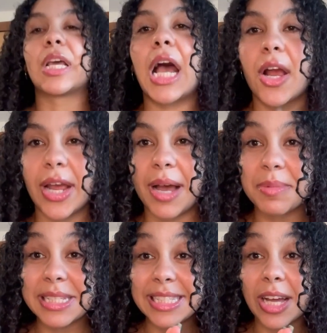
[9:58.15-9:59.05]
All right, I'm
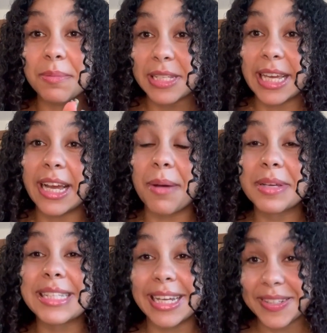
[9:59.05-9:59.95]
gonna stop saying I'm
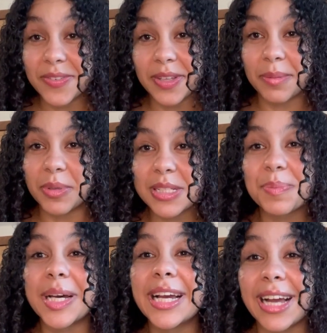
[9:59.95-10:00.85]
excited to read the books,
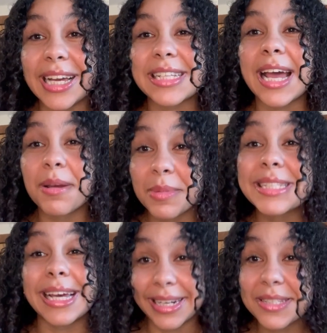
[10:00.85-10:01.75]
but guys, I am
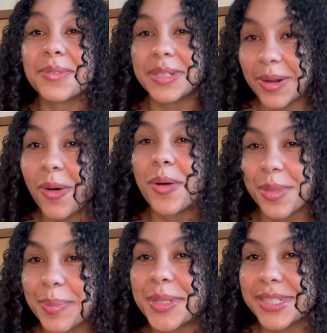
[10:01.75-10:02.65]
excited to read all the
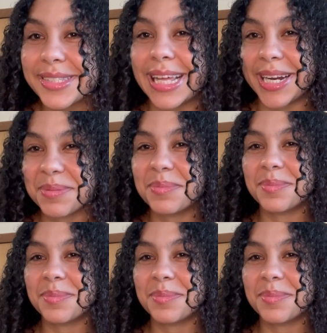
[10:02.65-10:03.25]
books that I'm